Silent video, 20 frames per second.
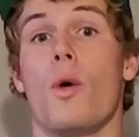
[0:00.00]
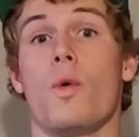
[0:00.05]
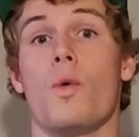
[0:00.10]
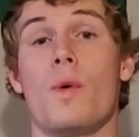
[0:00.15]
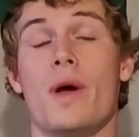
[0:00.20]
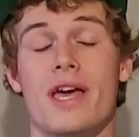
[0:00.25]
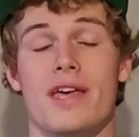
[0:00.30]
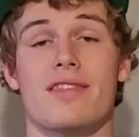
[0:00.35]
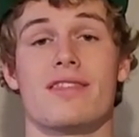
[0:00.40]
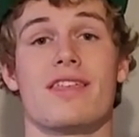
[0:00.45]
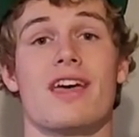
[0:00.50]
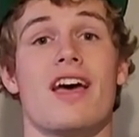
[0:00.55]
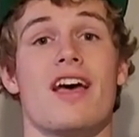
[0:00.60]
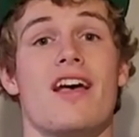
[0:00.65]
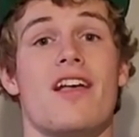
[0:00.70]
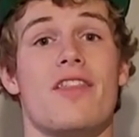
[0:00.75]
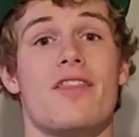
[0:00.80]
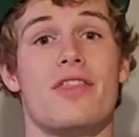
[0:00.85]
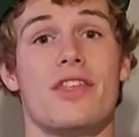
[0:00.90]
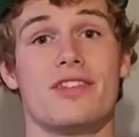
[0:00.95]
with
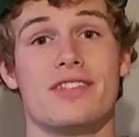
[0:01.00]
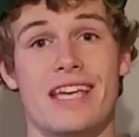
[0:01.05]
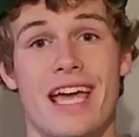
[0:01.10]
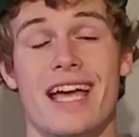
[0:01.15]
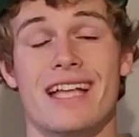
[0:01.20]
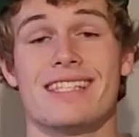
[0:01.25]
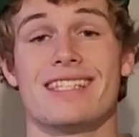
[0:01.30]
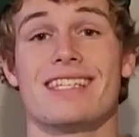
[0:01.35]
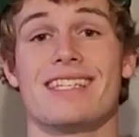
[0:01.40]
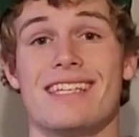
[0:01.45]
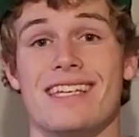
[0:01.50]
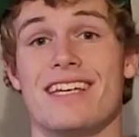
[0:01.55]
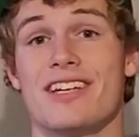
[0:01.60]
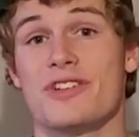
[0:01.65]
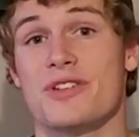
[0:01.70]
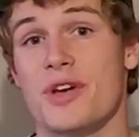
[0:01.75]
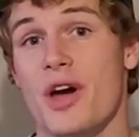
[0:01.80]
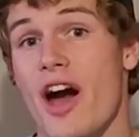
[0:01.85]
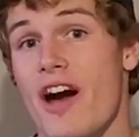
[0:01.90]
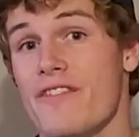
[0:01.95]
the
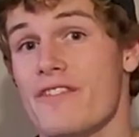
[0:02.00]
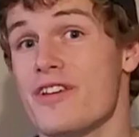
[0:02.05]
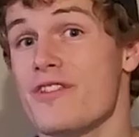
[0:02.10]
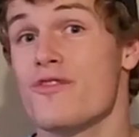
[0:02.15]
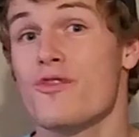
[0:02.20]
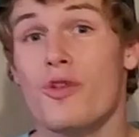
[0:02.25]
Tanzanian coffee.